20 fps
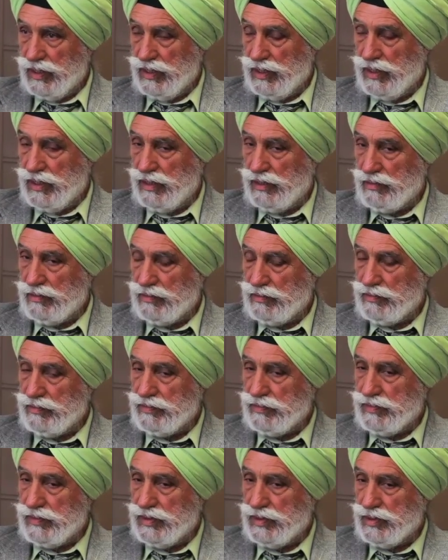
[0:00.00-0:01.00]
Uh,
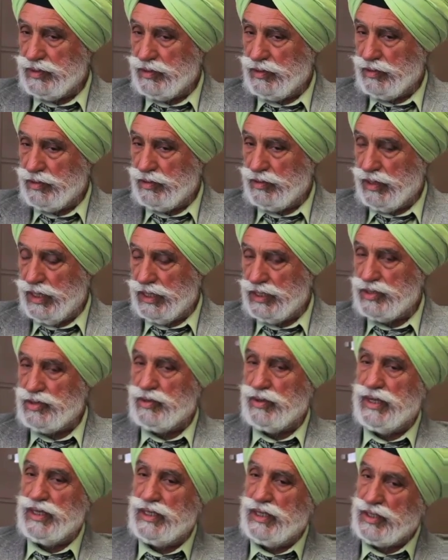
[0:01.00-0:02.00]
so I
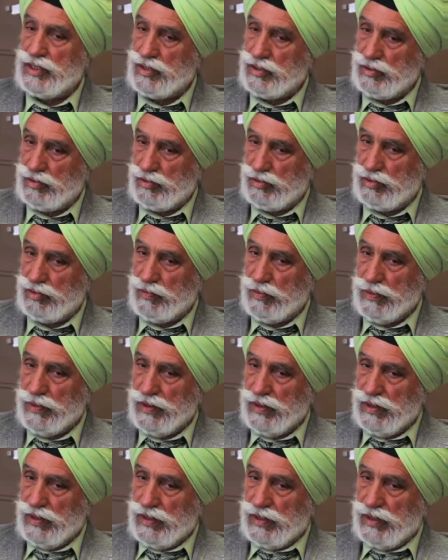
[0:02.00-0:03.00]
joined that school
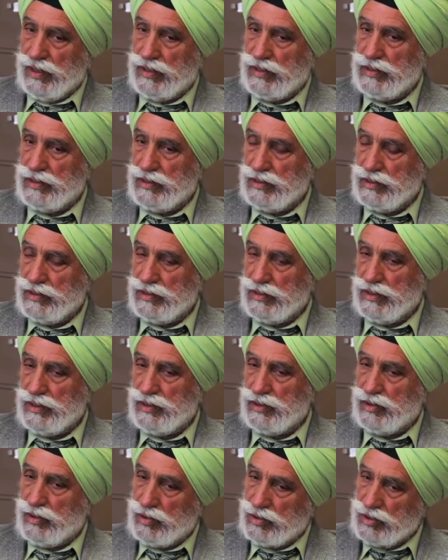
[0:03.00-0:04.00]
and
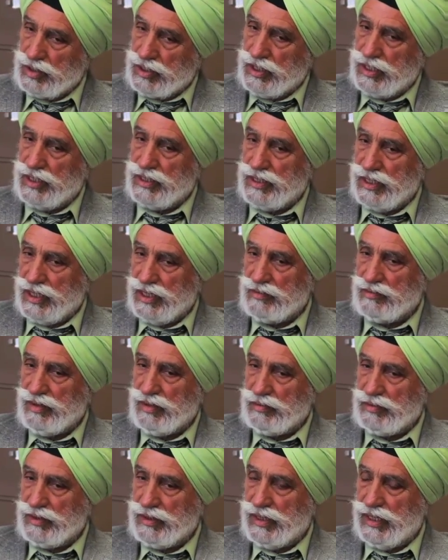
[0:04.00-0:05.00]
in those days I
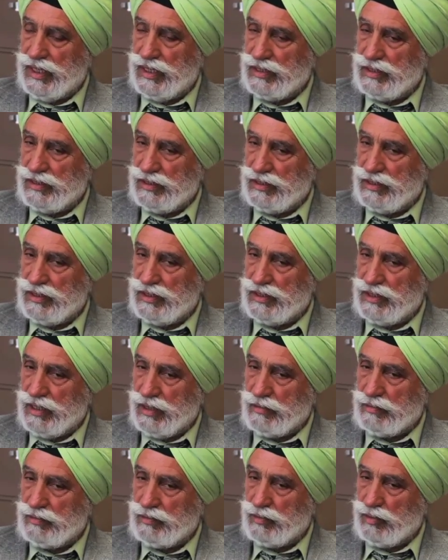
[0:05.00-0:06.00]
remember that
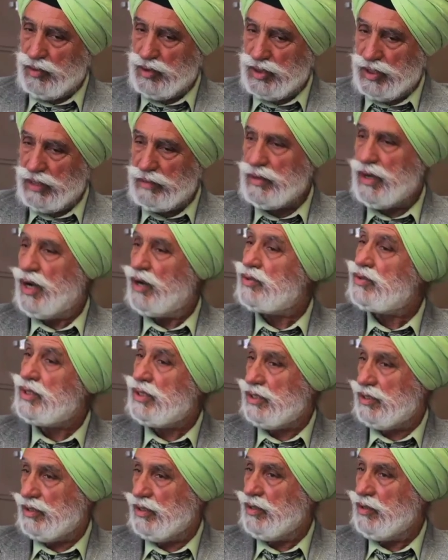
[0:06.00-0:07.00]
some Muslim
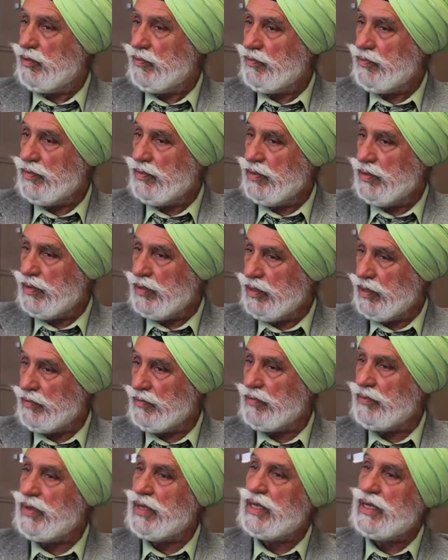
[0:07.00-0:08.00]
houses, you know, they
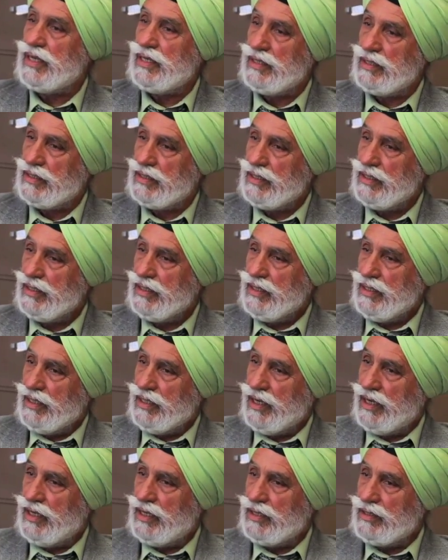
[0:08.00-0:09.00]
were vacant
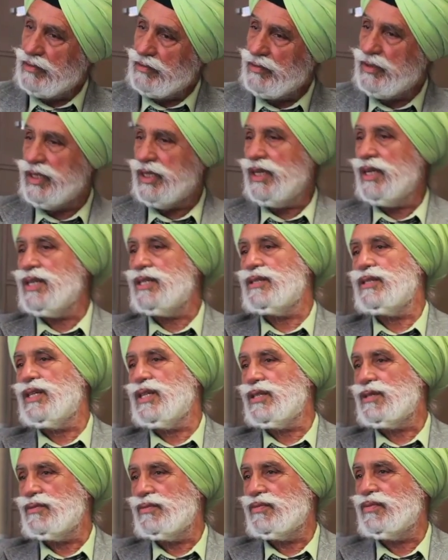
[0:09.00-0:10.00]
and we kids
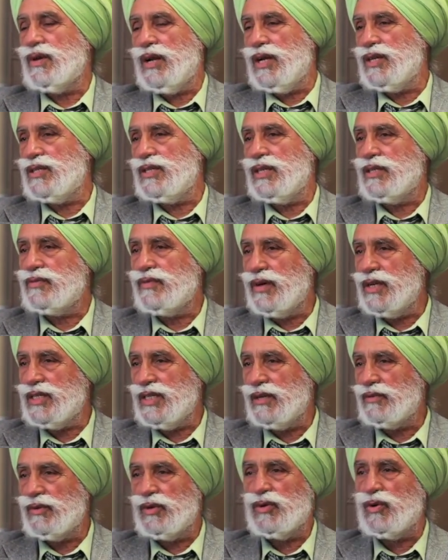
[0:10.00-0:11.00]
just for us it's fun
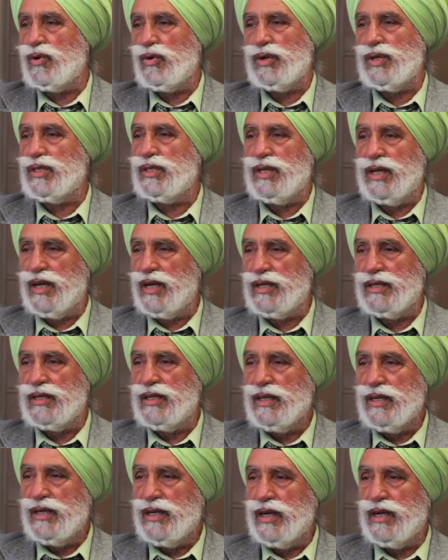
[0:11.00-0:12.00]
say we'll go in there
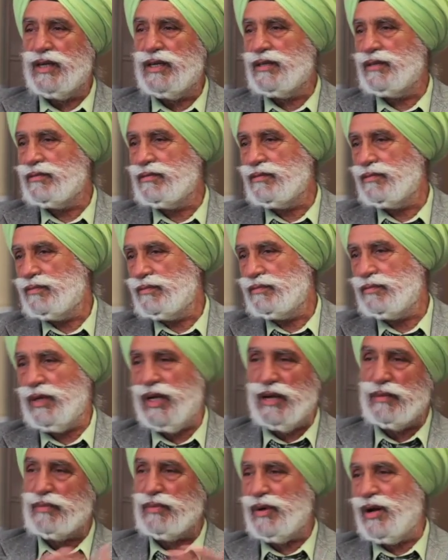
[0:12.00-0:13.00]
and,
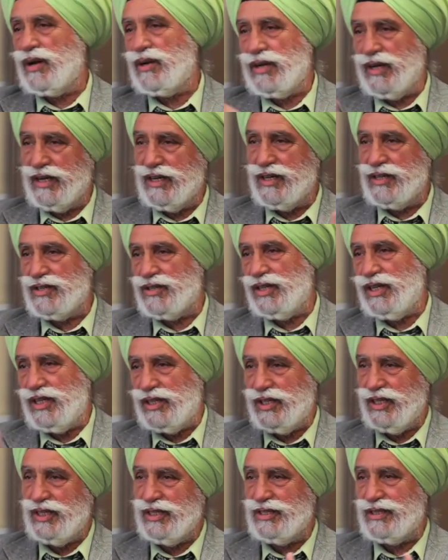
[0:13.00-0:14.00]
pick up all kind of
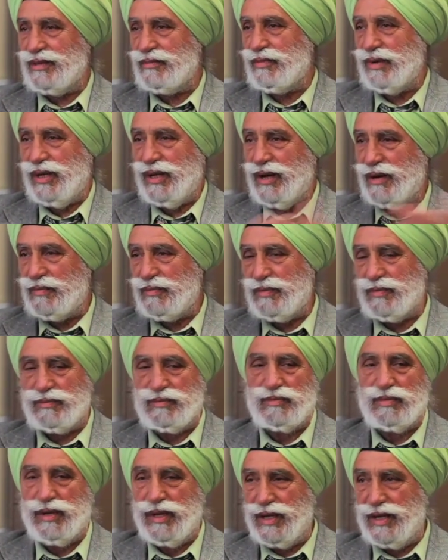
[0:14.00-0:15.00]
steel things and bring up
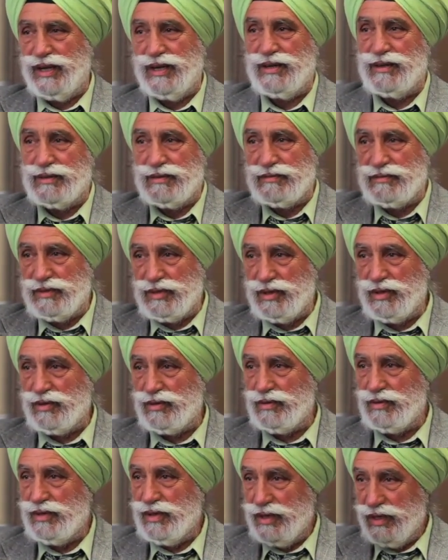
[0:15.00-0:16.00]
and play and you
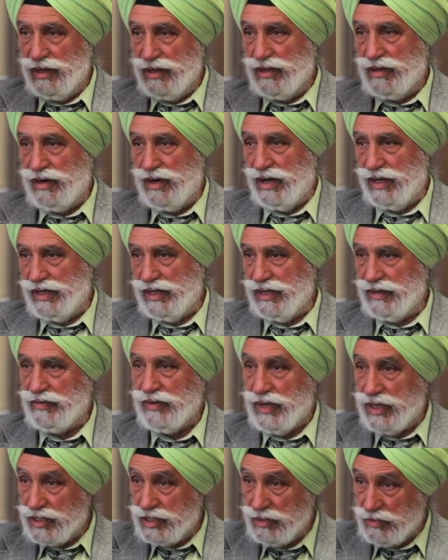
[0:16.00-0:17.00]
know all kind of
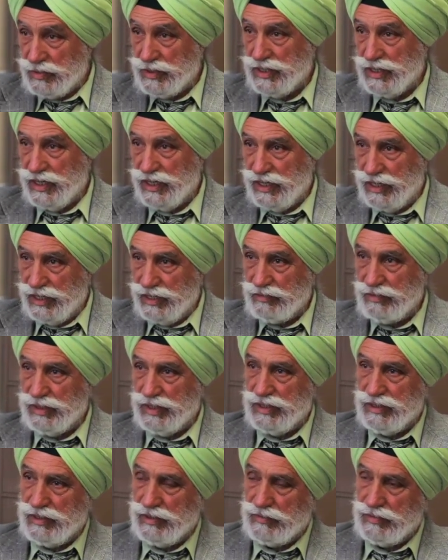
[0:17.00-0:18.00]
for us it was kind of a little
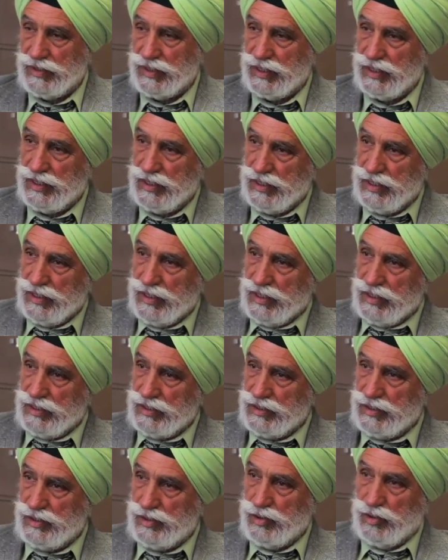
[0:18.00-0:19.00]
bit of a
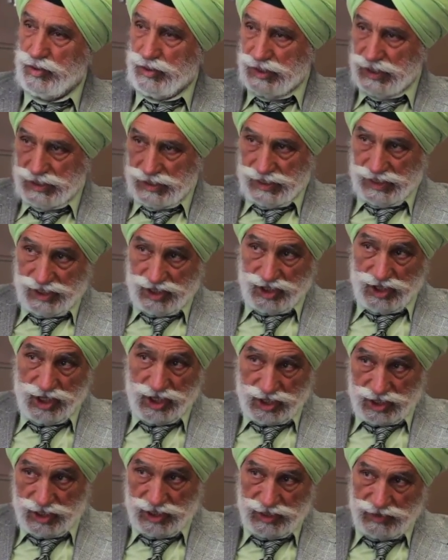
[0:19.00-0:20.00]
joke that the
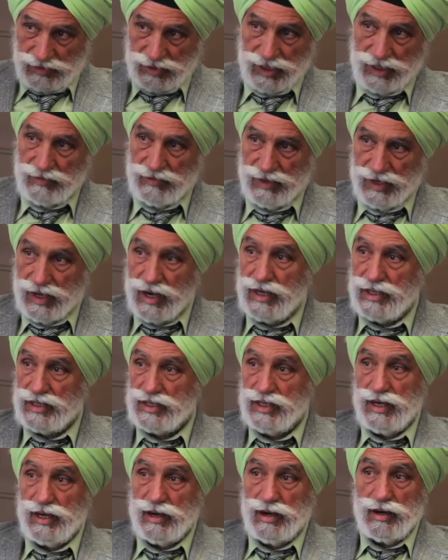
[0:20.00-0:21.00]
seriousness of things were not
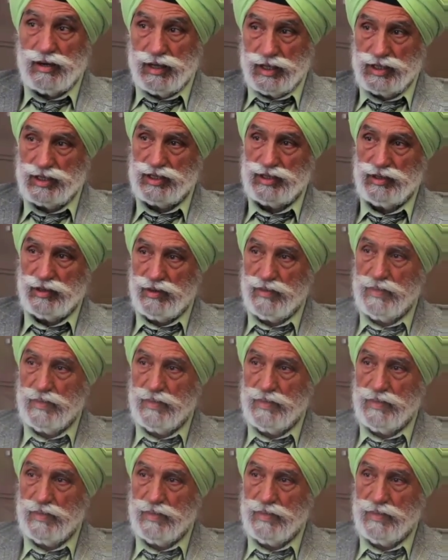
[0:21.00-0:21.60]
still on us you